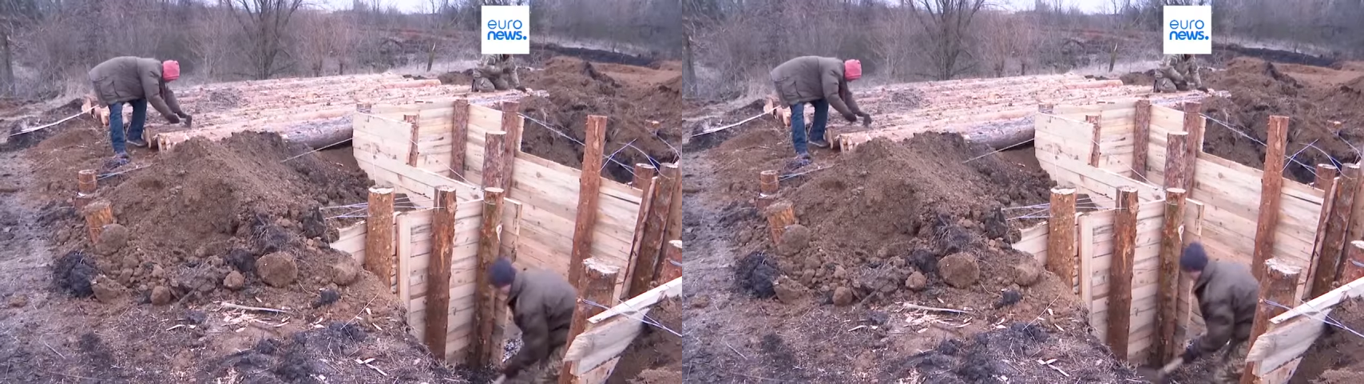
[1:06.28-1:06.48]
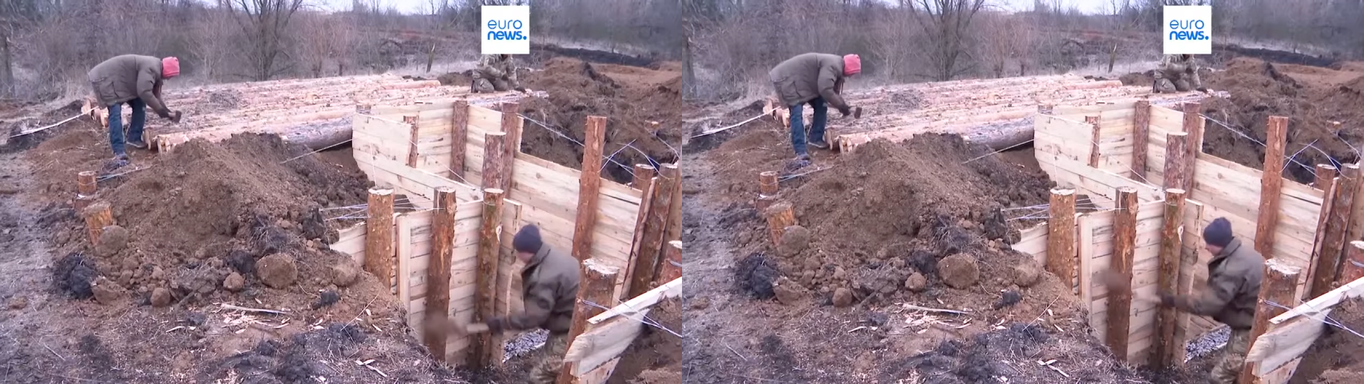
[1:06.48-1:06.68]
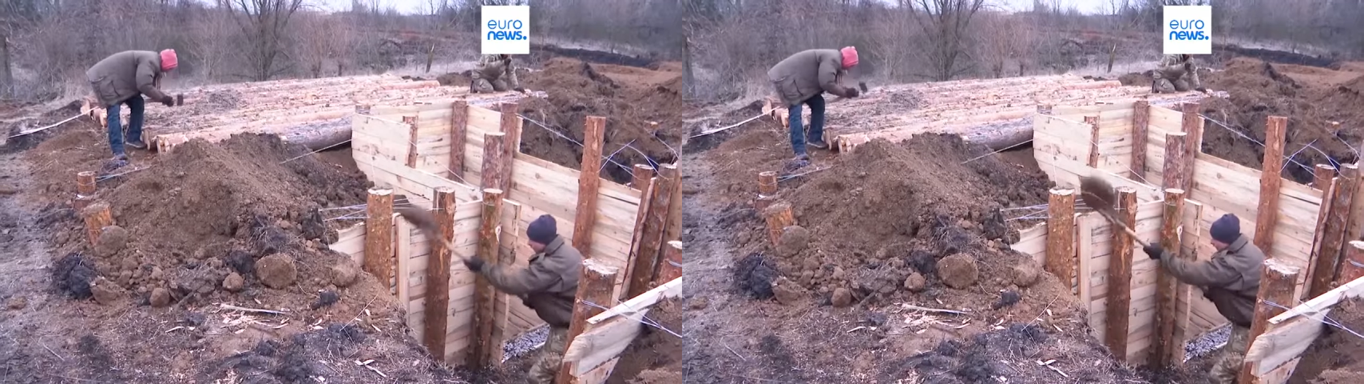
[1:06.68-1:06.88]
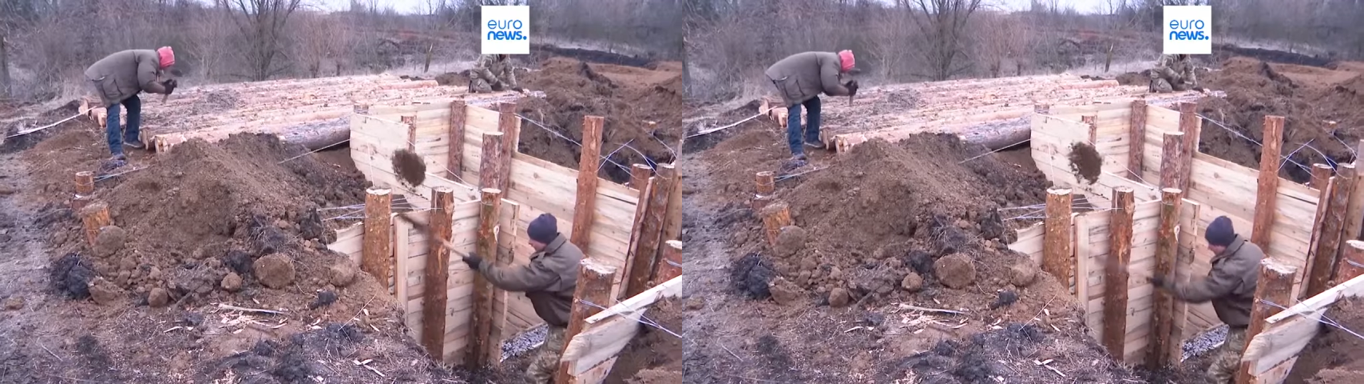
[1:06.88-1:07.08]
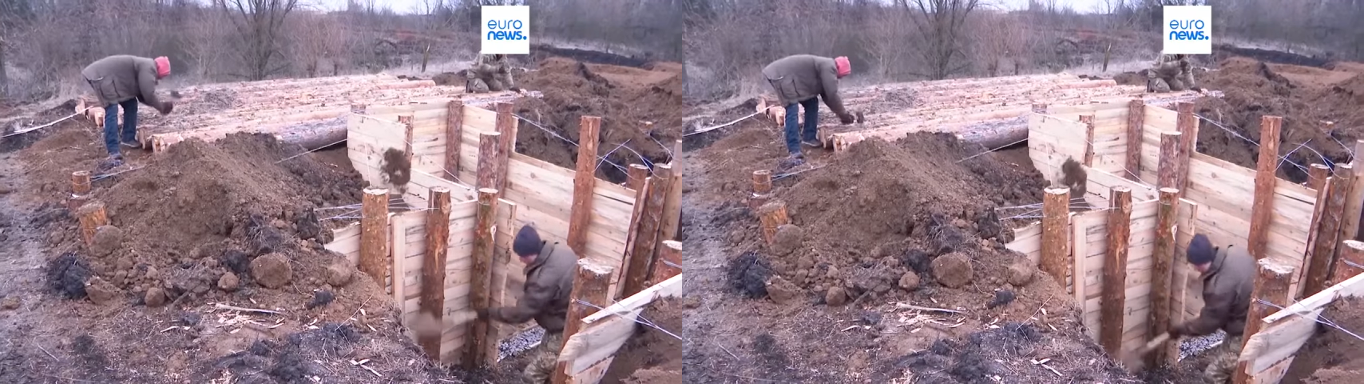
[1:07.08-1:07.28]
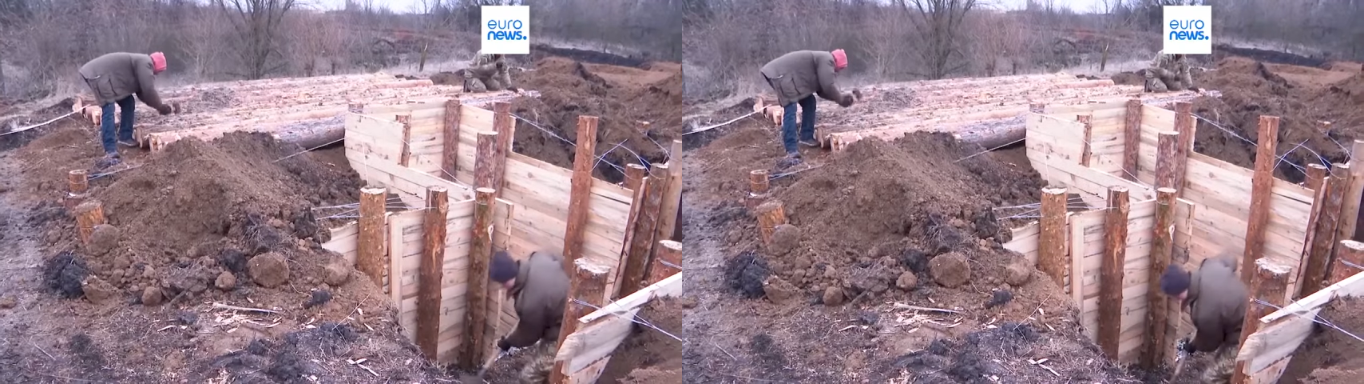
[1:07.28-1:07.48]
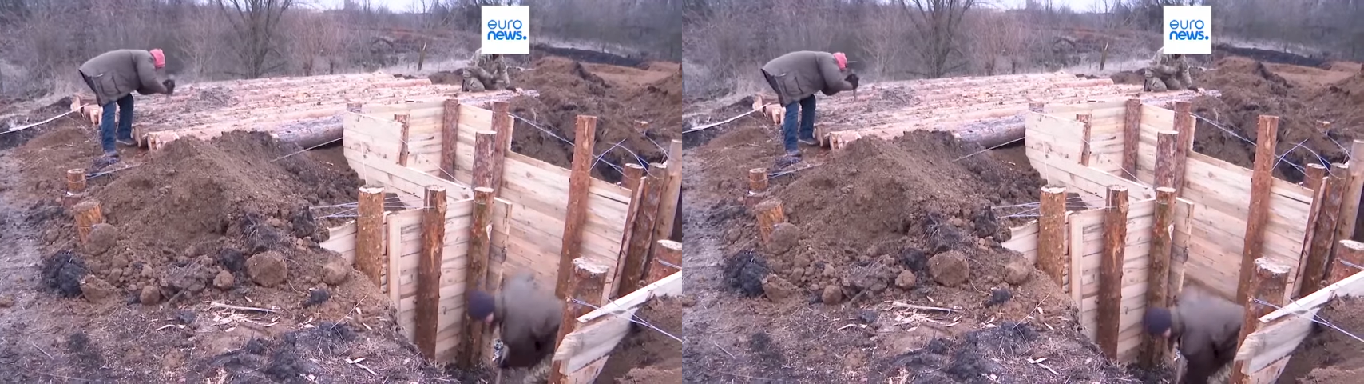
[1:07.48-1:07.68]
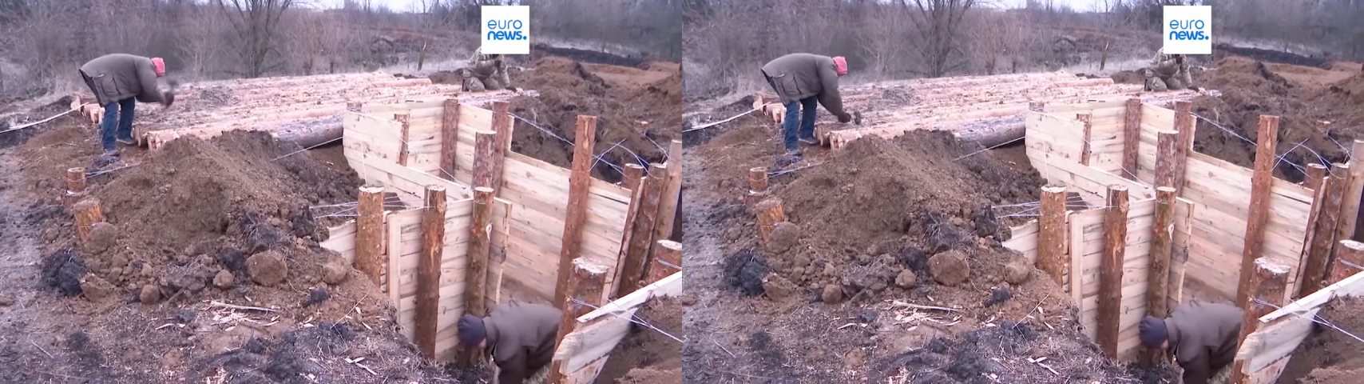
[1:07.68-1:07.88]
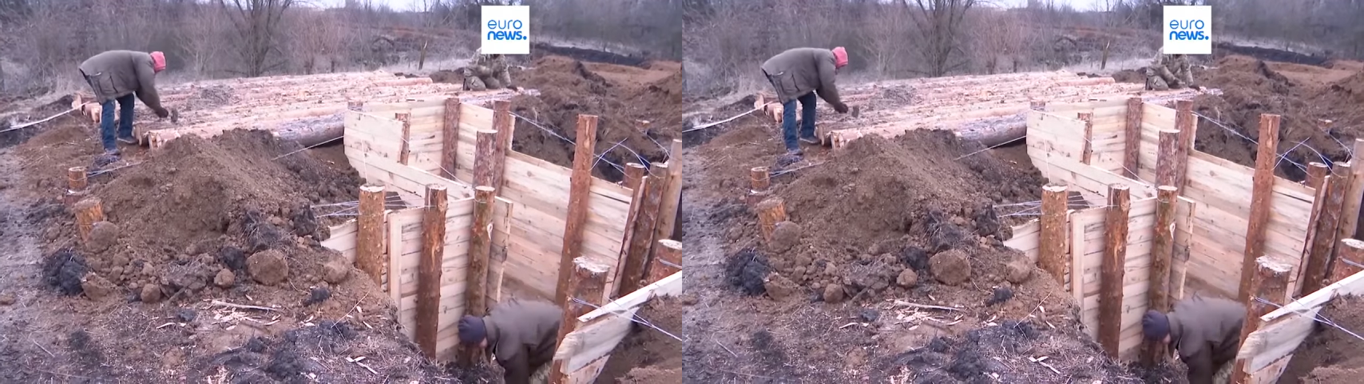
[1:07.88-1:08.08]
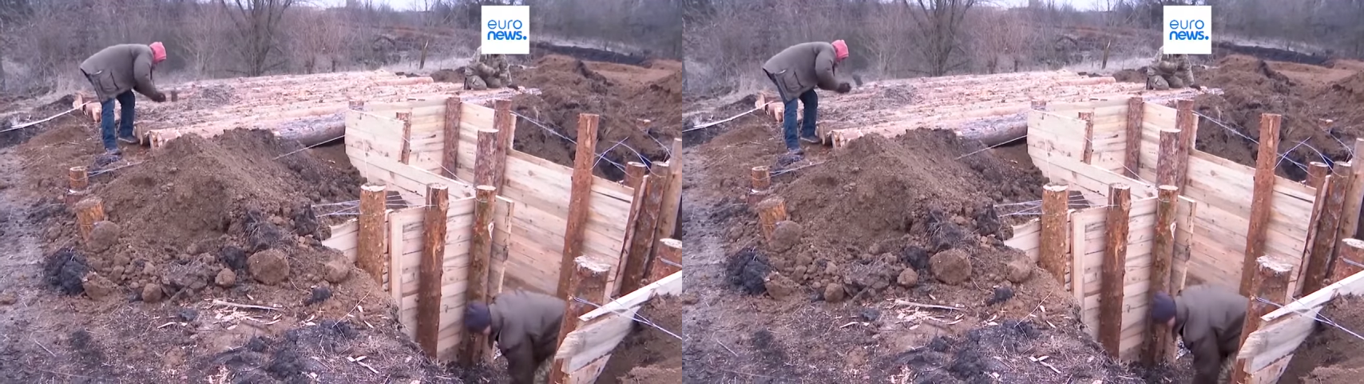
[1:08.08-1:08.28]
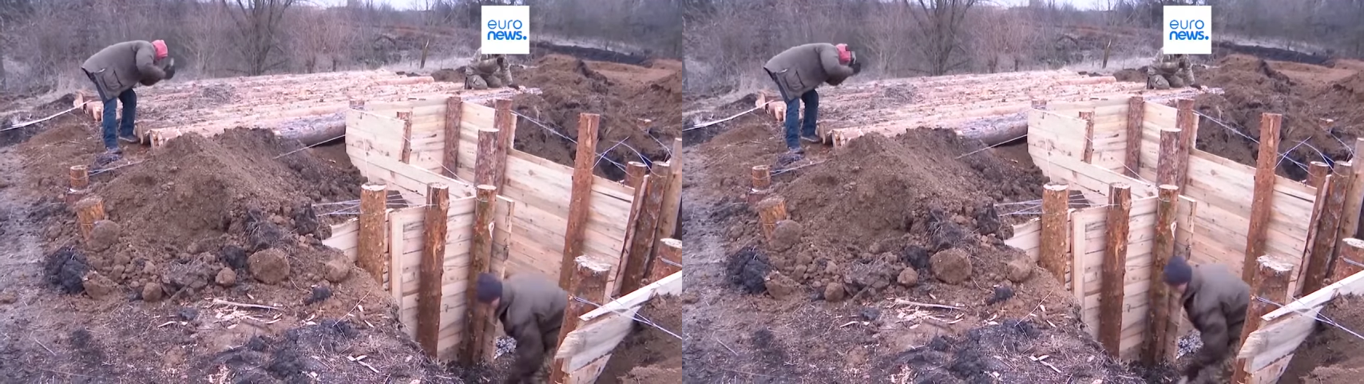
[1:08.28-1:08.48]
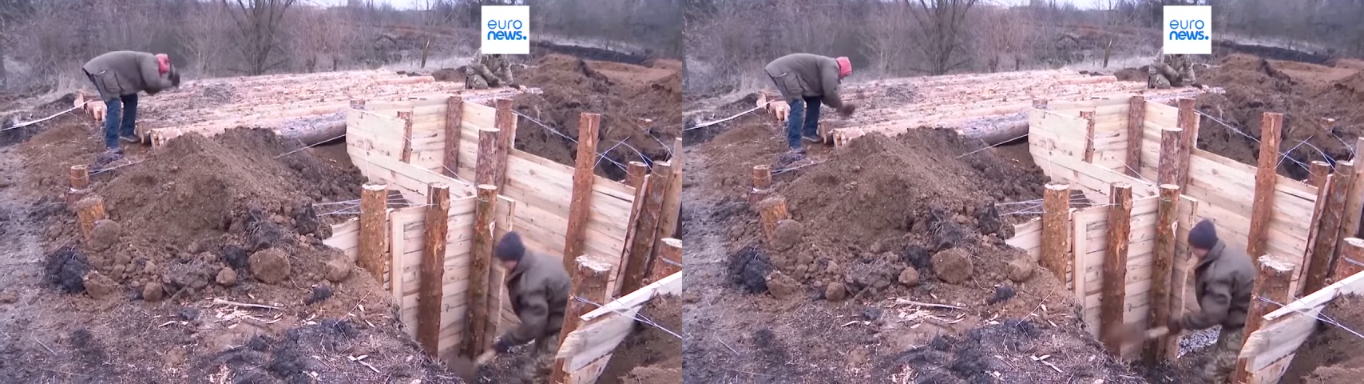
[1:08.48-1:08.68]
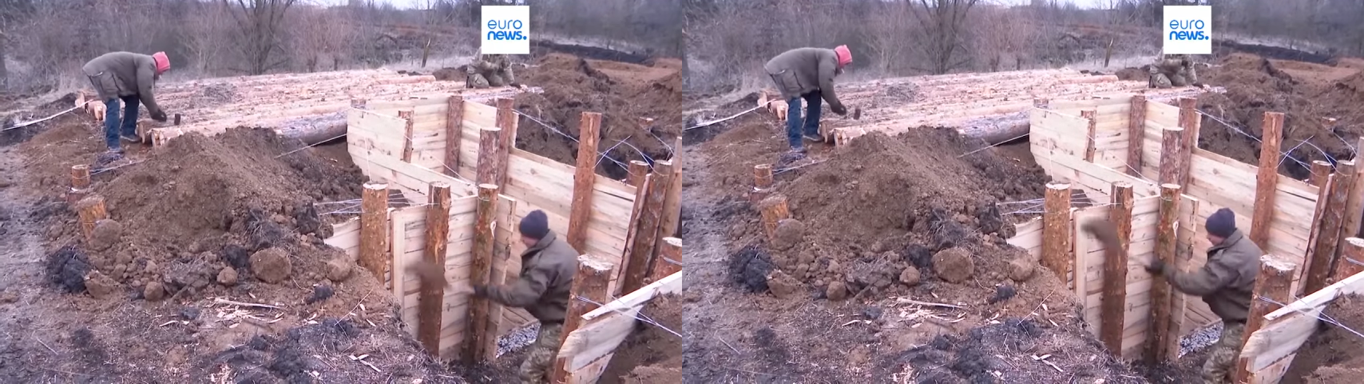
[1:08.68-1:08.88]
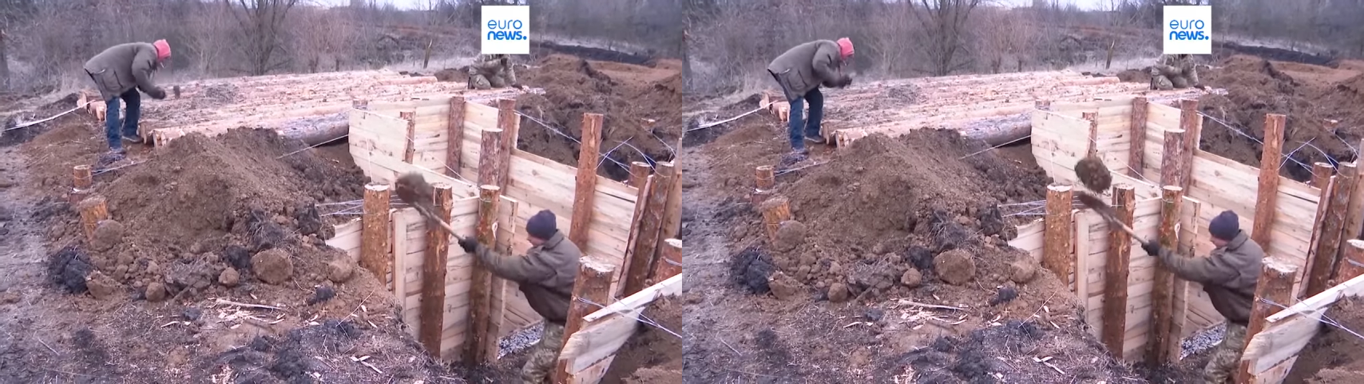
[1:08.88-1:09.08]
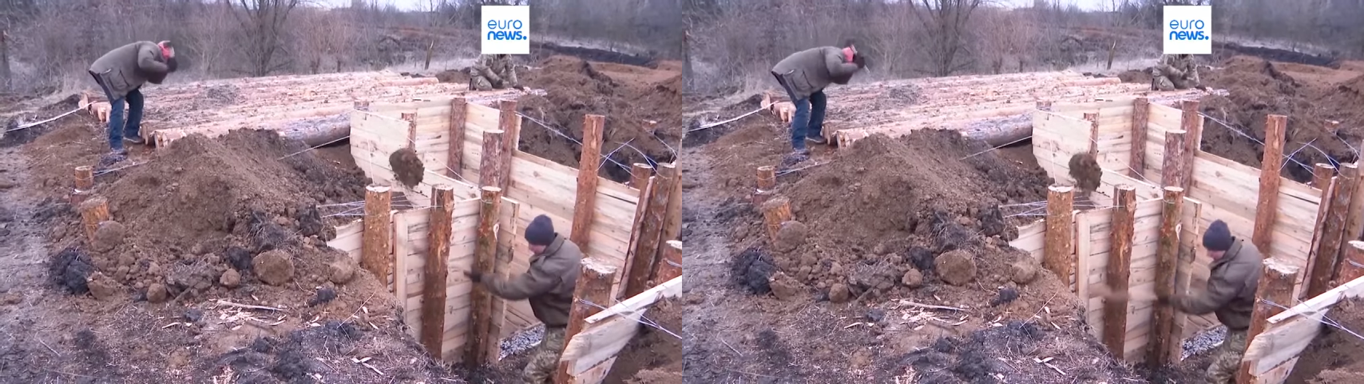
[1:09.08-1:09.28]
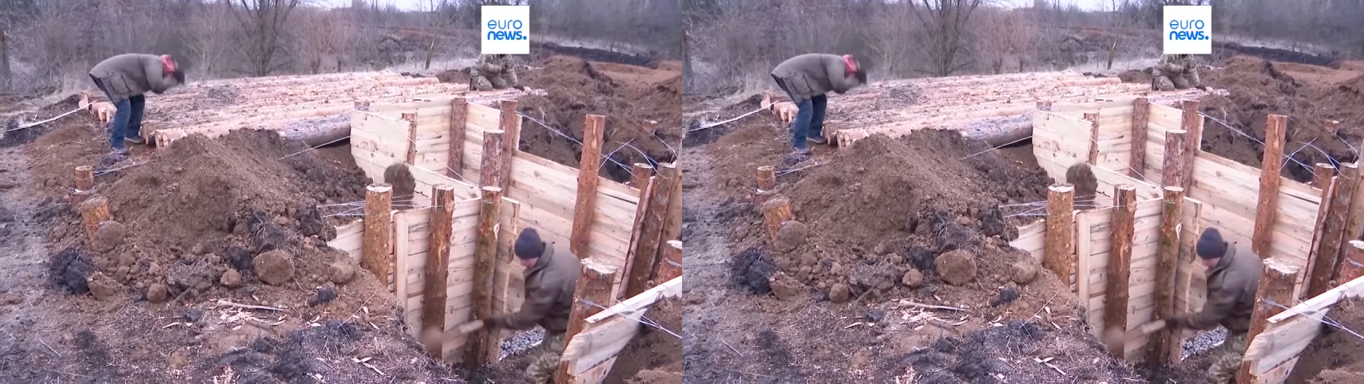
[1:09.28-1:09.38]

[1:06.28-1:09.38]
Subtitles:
(no speaker visible)